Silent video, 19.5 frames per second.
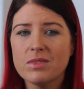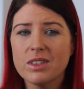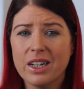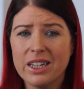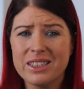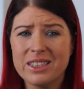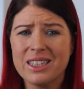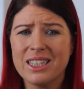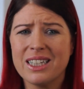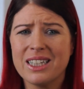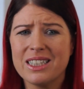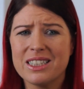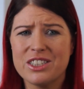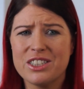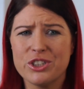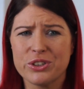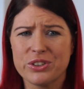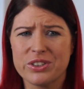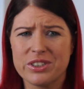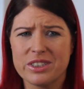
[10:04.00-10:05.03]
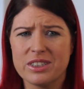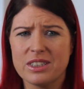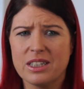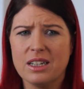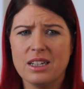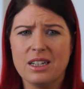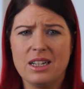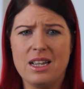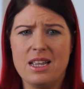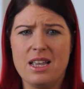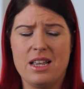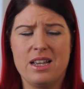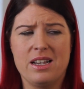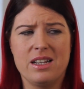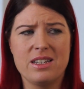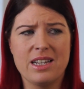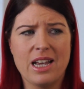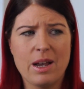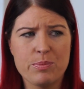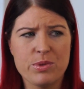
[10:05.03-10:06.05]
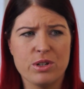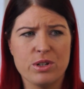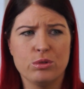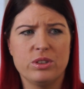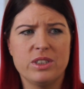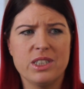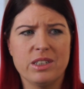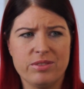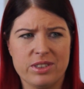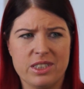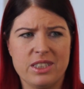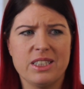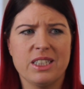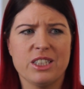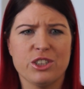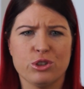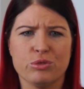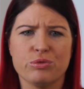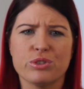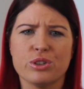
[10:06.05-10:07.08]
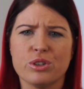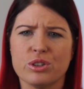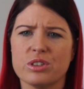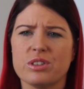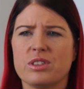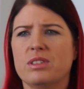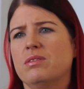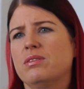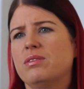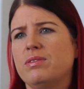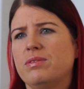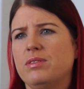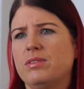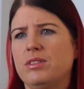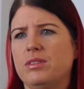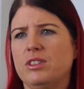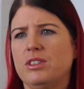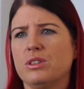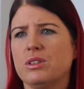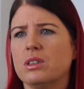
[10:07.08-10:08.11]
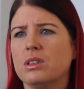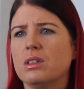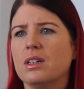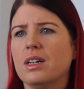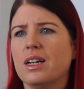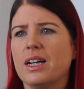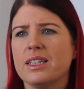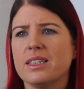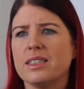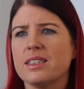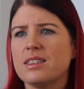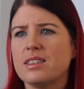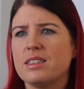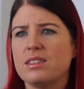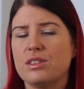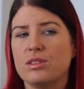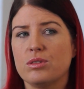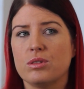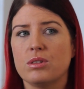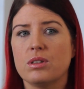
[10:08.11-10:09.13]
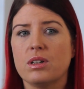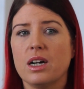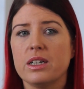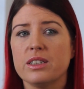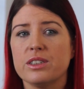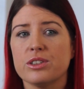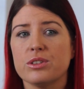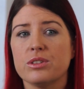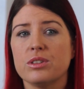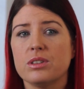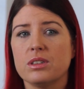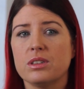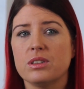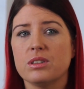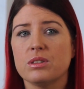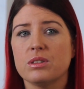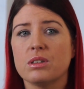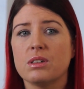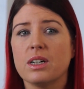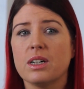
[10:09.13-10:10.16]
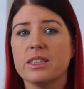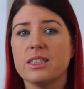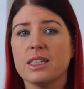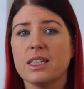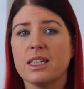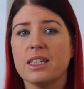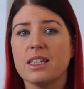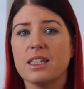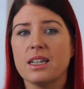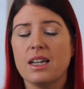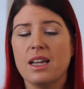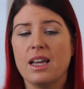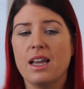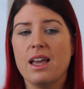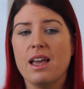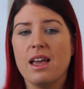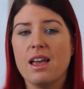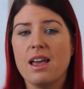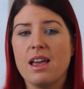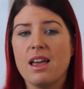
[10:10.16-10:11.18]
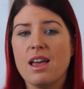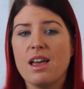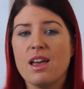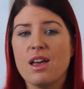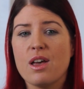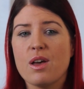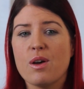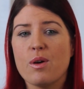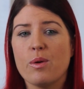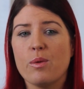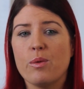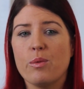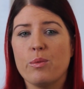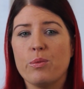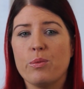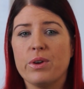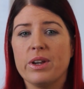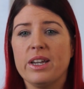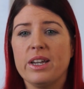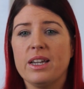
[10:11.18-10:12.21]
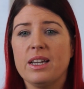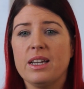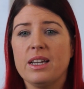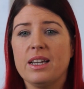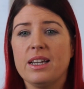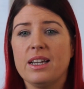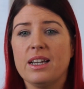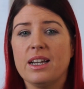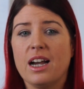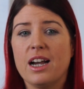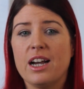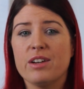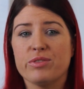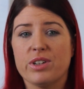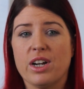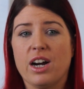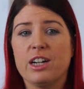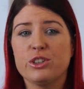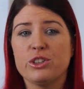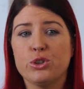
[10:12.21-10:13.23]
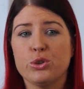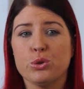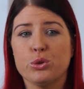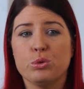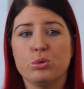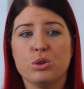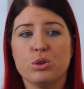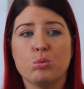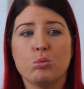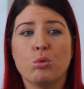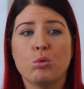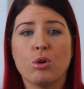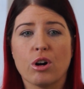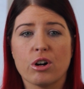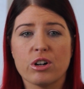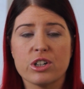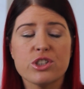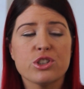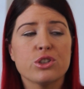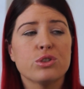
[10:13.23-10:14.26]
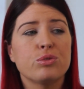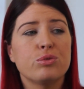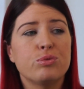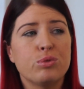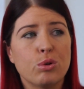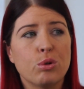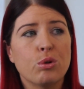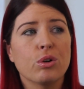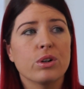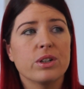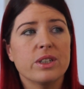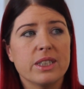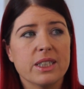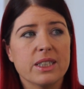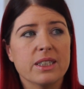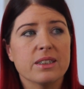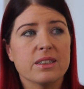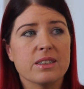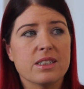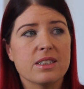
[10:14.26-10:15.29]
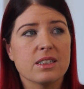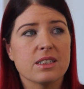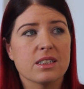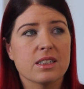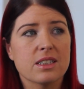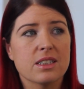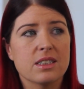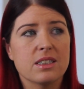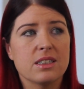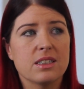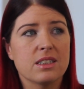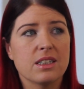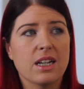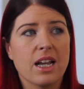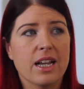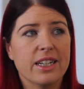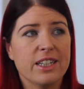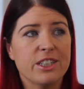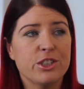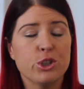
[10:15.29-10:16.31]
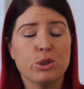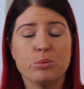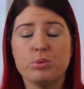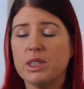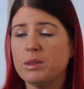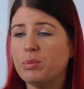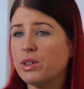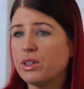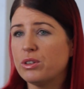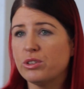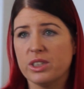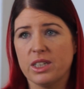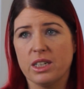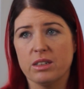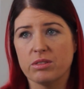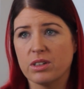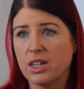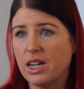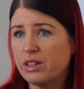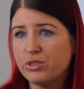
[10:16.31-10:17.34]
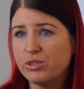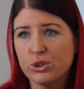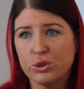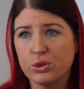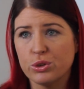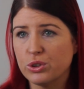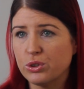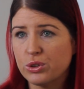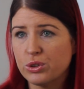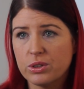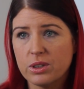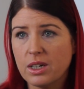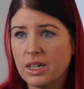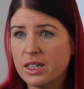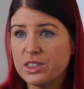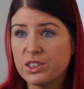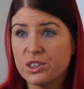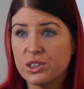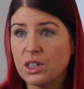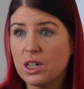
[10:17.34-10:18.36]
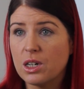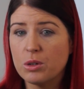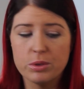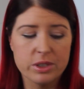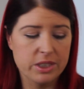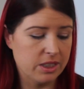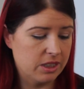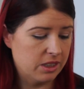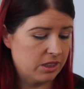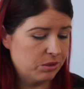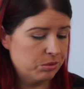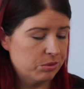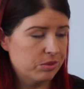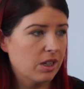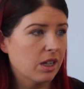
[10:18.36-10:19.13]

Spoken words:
I think it's absolute devastation for us, you know, and it's so, I think we have got through the worst 4 years that any two people could ever have to go through. I don't know how we did it,